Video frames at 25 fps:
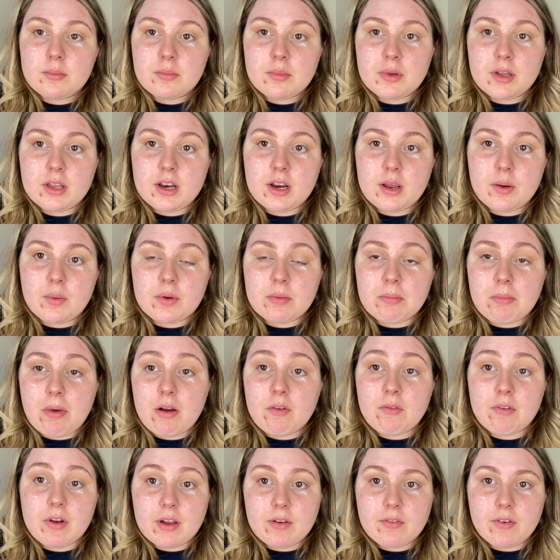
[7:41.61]
put it with my
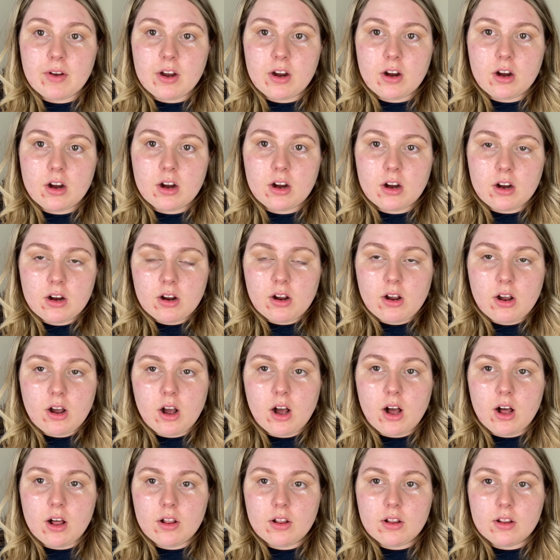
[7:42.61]
ring finger
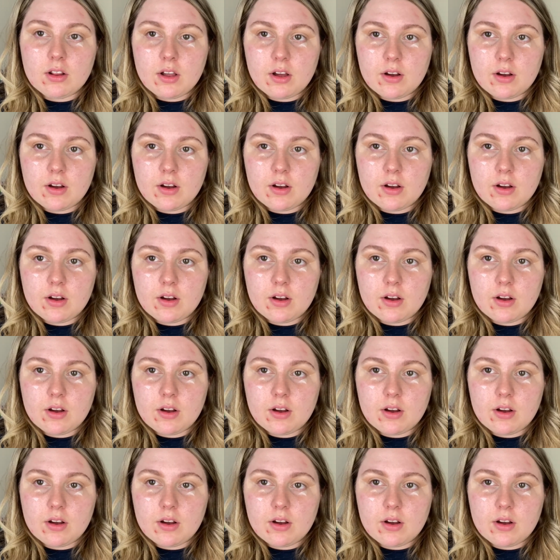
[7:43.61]
all